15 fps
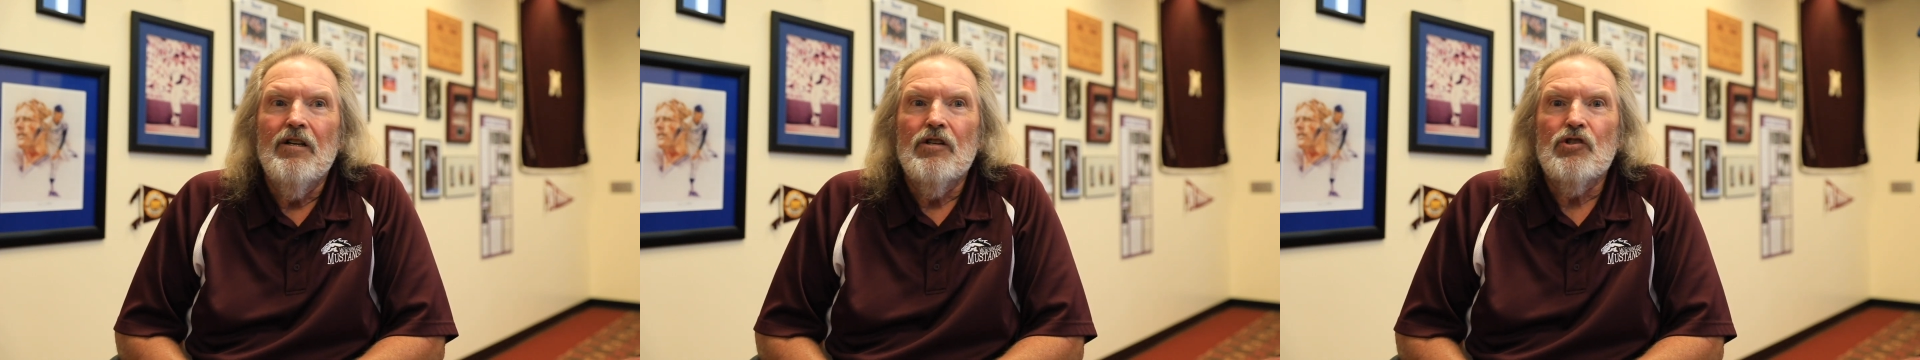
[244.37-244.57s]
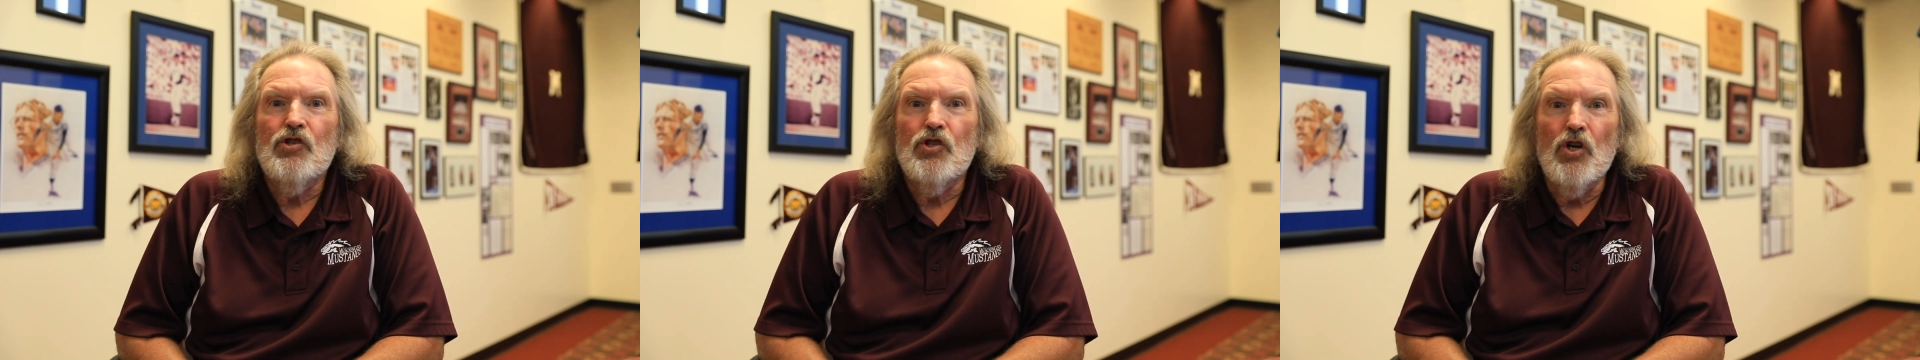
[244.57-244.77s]

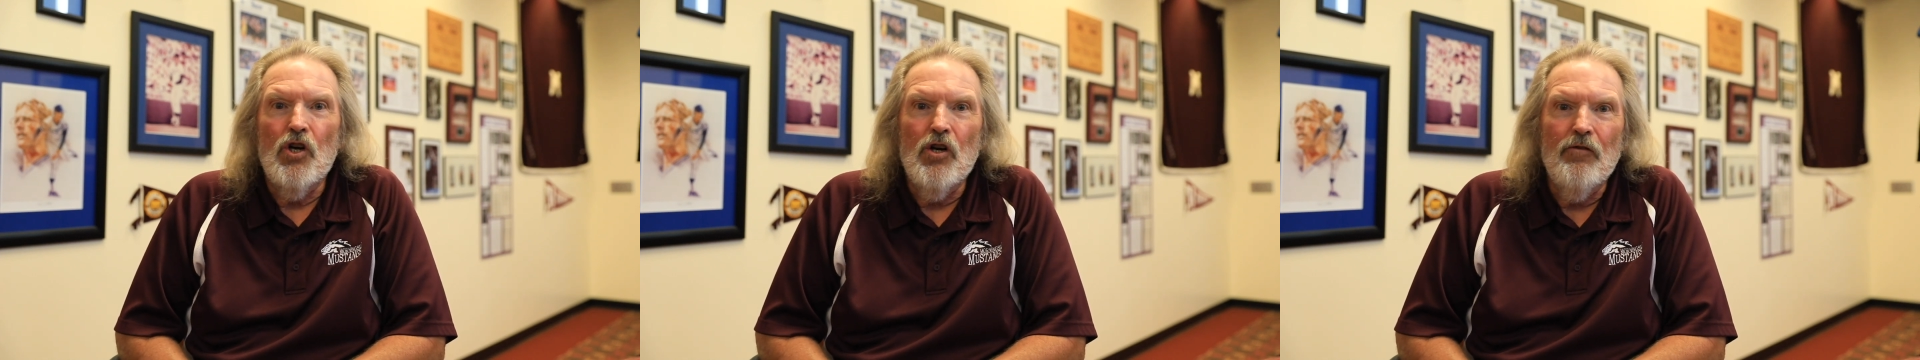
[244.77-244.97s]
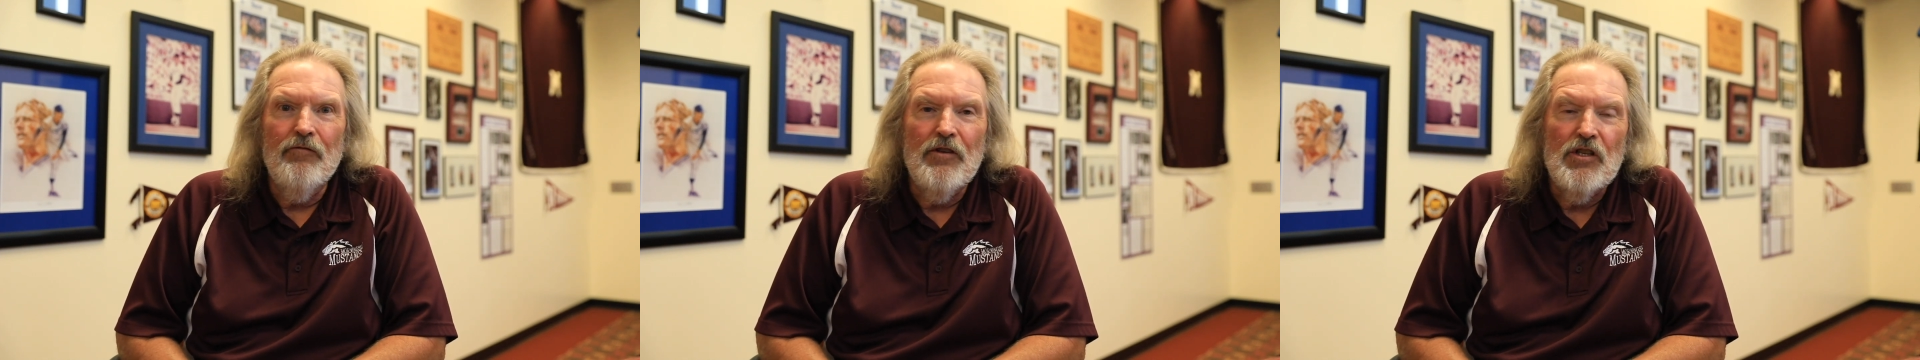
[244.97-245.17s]

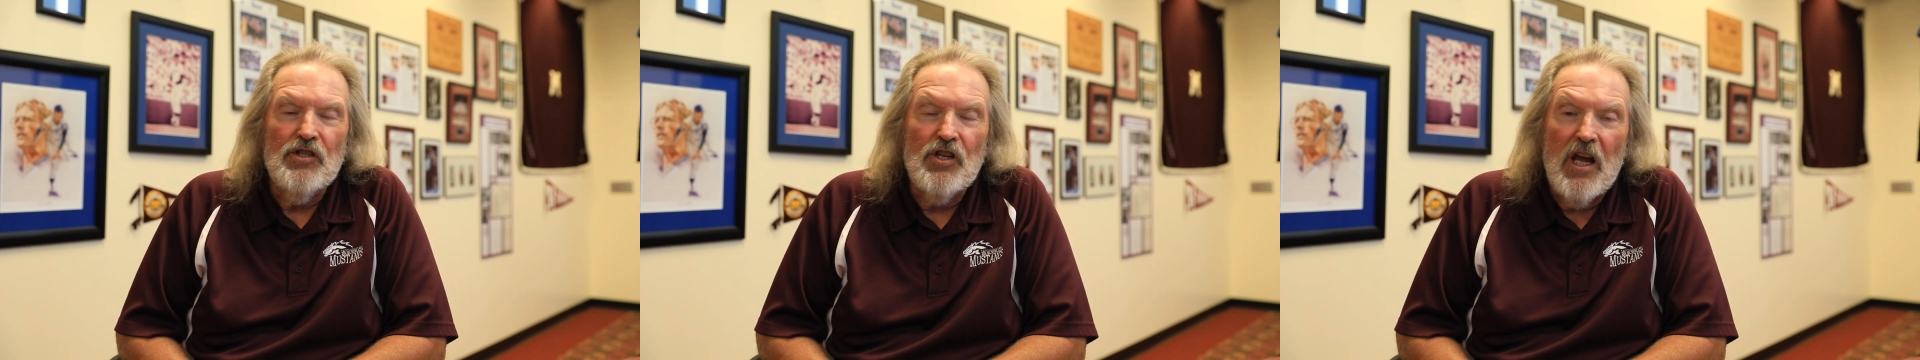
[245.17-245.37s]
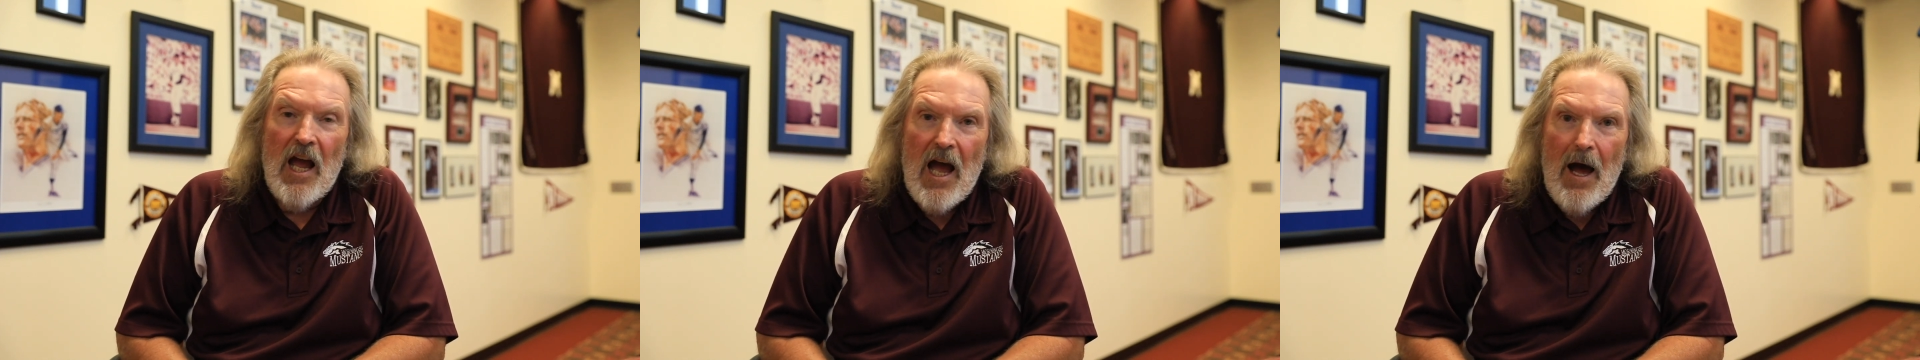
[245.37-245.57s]
served
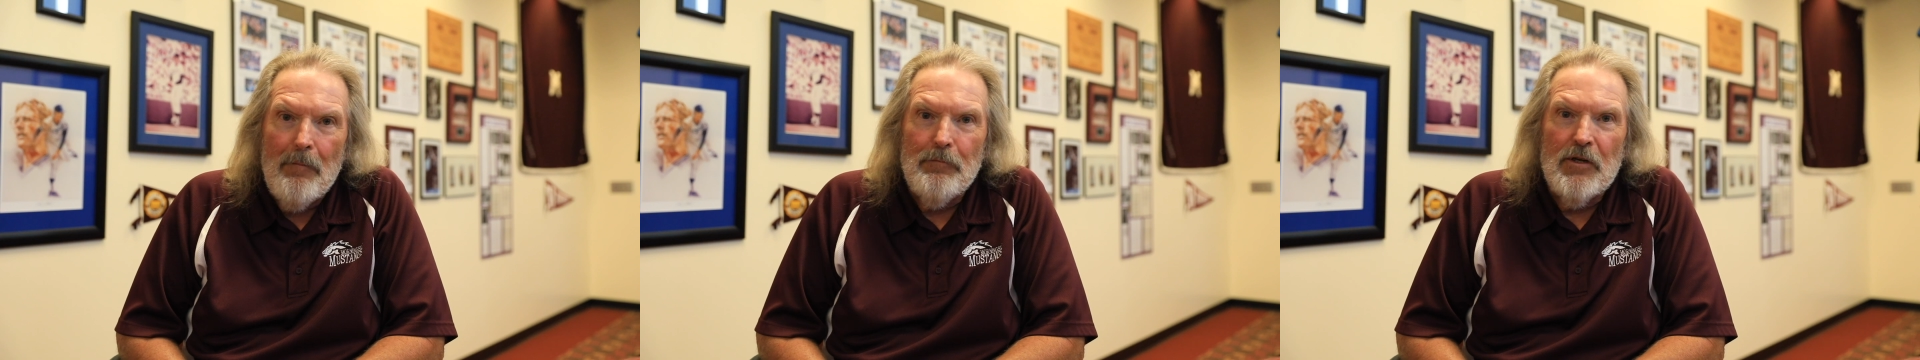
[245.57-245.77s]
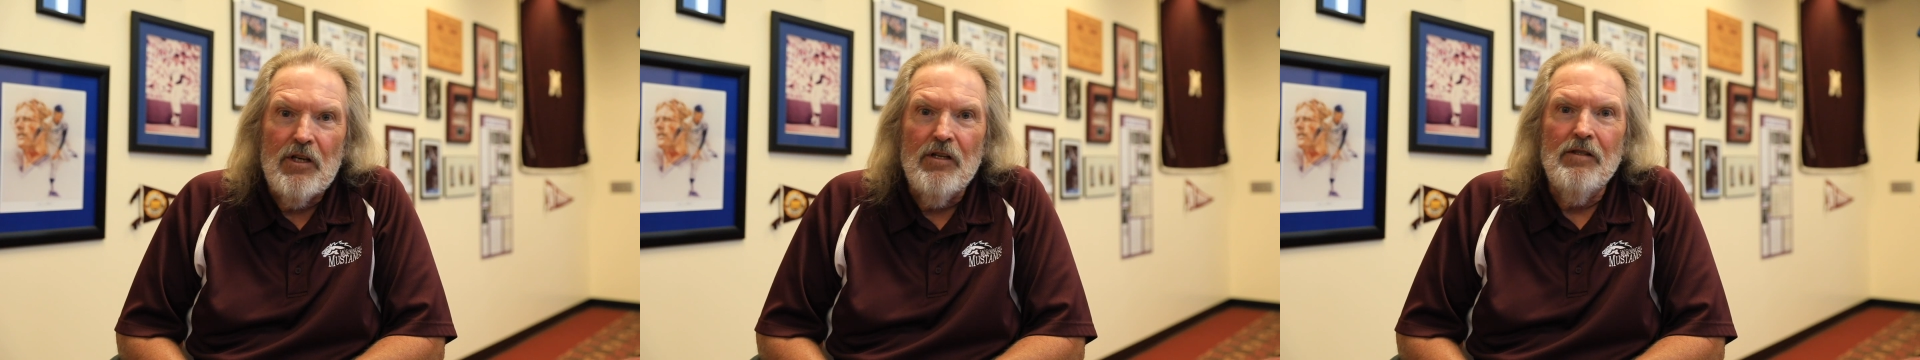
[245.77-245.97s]
as
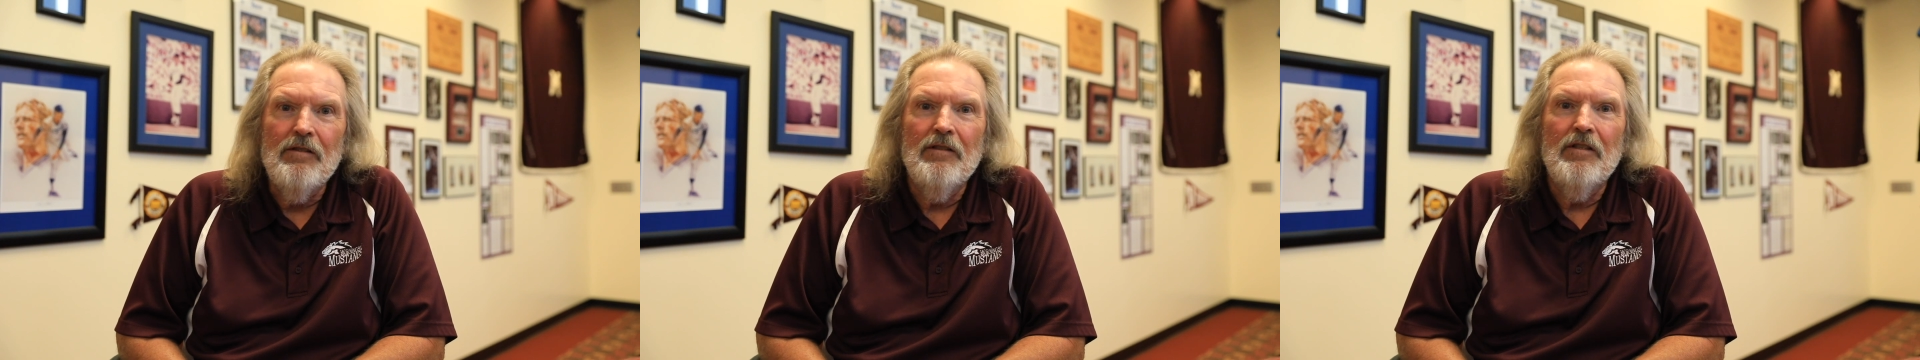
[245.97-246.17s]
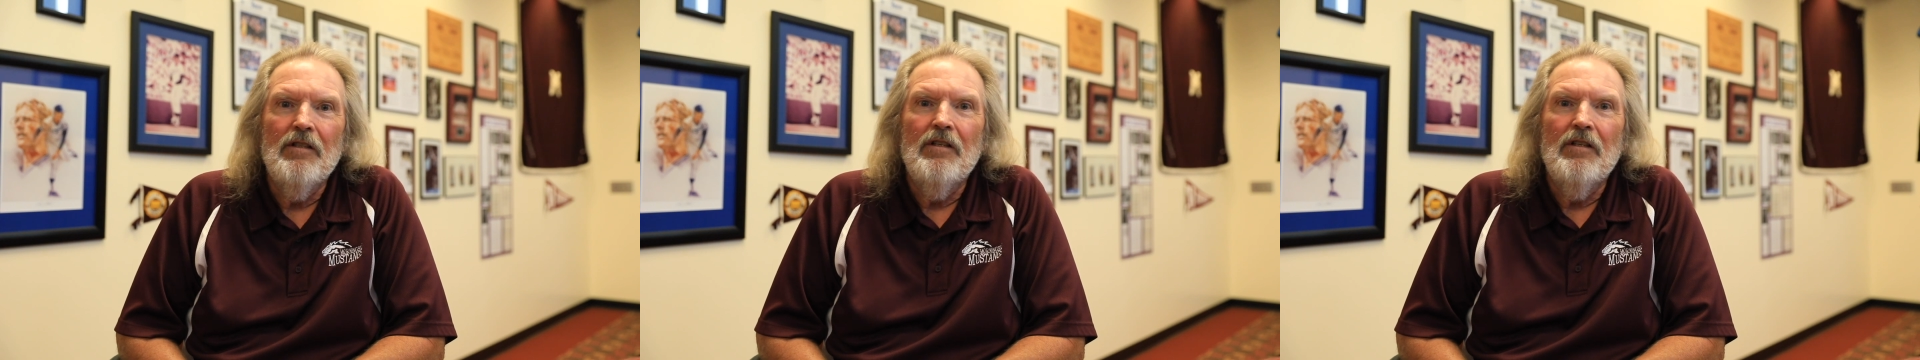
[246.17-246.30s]
captain